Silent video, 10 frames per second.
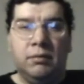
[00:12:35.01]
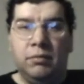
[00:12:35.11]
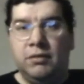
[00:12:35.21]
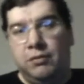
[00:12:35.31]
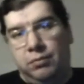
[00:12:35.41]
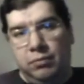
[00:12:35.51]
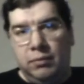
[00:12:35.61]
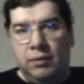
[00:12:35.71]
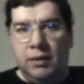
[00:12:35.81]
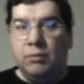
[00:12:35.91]
which
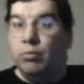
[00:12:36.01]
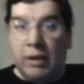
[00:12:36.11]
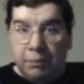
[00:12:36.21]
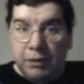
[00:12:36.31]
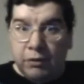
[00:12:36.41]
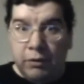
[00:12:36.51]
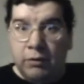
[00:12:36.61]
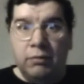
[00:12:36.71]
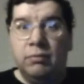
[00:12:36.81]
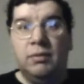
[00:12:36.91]
and raping
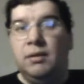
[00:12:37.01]
her,